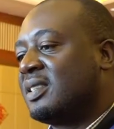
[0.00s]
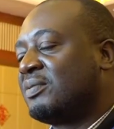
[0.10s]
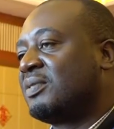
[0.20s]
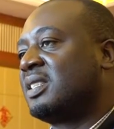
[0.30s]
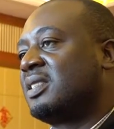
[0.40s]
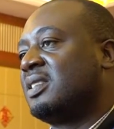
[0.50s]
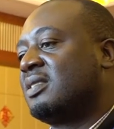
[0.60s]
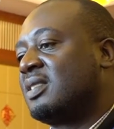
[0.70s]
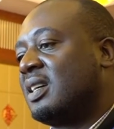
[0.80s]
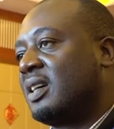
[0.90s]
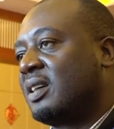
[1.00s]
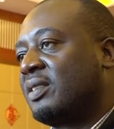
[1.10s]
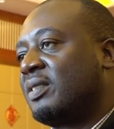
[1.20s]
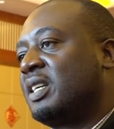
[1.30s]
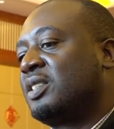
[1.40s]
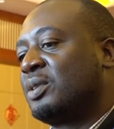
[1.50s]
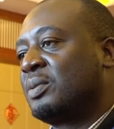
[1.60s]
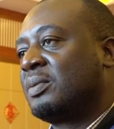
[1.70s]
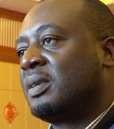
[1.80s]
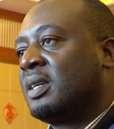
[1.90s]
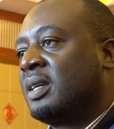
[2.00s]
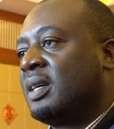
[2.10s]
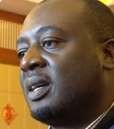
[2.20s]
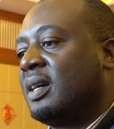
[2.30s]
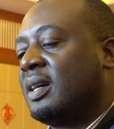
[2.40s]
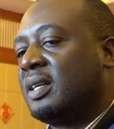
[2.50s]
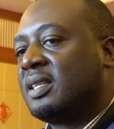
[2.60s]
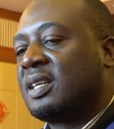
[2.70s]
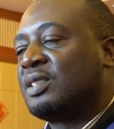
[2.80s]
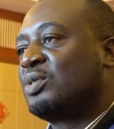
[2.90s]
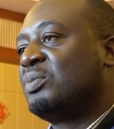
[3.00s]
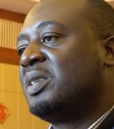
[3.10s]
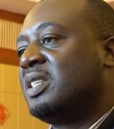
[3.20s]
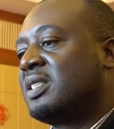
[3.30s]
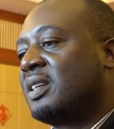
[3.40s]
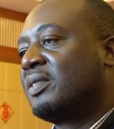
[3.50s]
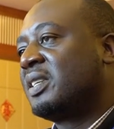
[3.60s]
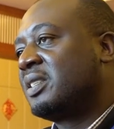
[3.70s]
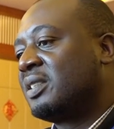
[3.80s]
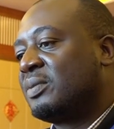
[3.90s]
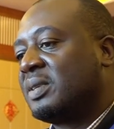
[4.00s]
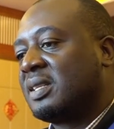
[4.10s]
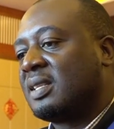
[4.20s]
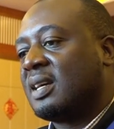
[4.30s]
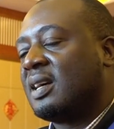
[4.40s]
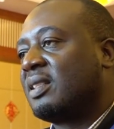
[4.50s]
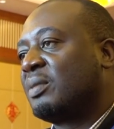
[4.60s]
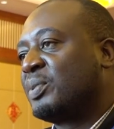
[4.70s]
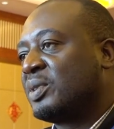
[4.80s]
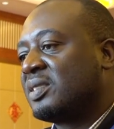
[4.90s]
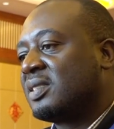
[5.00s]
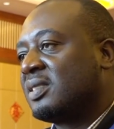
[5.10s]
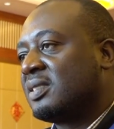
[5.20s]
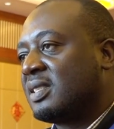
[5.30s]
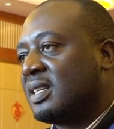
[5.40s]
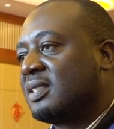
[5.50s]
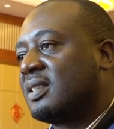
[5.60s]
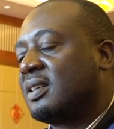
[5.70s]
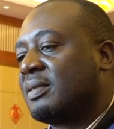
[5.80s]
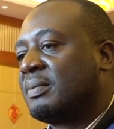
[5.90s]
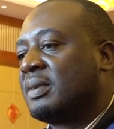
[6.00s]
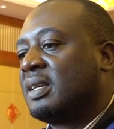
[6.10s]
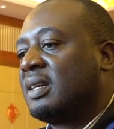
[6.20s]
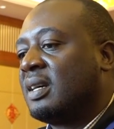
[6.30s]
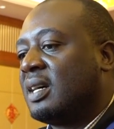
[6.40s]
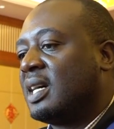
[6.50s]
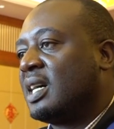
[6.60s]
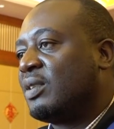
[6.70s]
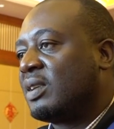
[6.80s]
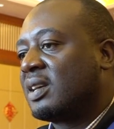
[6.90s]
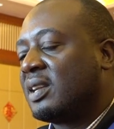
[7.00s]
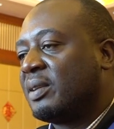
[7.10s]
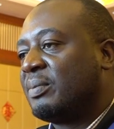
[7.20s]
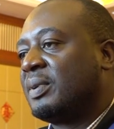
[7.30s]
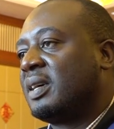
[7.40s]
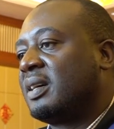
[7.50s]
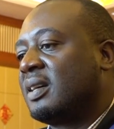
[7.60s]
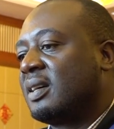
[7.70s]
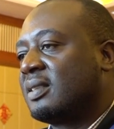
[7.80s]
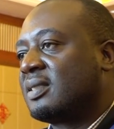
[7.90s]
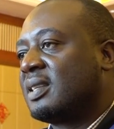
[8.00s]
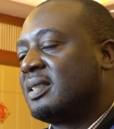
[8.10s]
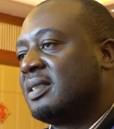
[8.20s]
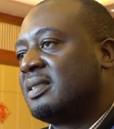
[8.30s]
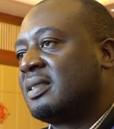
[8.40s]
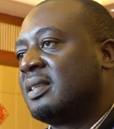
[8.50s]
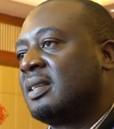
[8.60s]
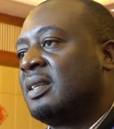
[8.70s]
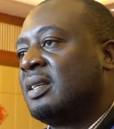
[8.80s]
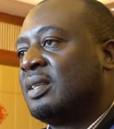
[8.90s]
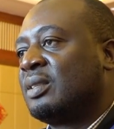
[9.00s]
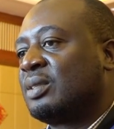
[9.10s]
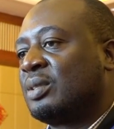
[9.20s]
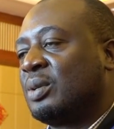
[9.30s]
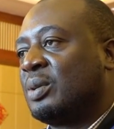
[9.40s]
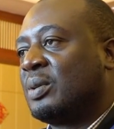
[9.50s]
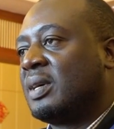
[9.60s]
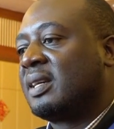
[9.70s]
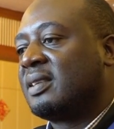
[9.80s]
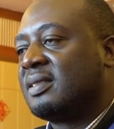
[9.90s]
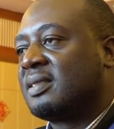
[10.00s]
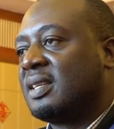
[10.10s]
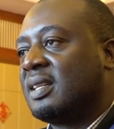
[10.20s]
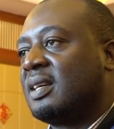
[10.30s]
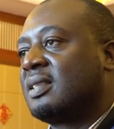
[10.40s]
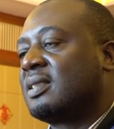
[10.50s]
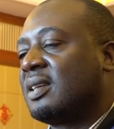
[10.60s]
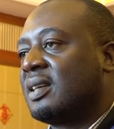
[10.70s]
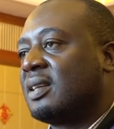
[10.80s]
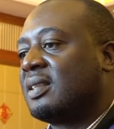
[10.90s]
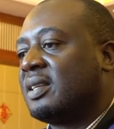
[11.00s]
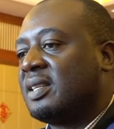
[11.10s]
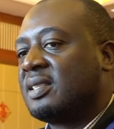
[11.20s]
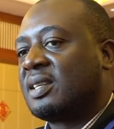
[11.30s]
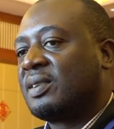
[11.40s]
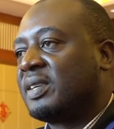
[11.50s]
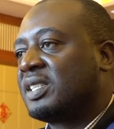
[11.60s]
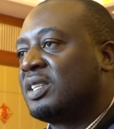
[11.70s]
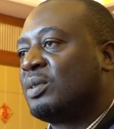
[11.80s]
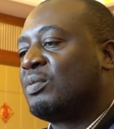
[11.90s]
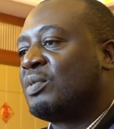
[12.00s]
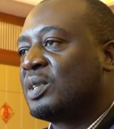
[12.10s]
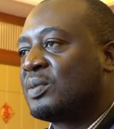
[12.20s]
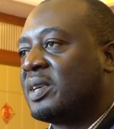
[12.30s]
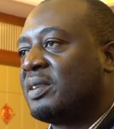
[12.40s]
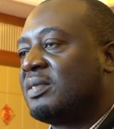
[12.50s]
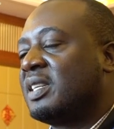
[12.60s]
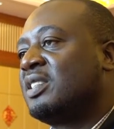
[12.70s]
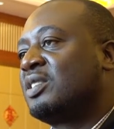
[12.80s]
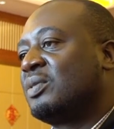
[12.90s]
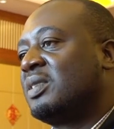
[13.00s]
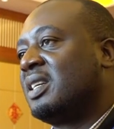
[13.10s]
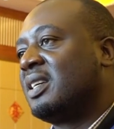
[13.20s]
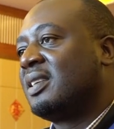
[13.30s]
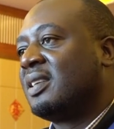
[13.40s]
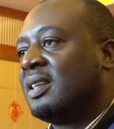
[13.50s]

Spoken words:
definitely is gradual. It has to be integrated with other processes that our club started. So I can say that the integration of what we have learned today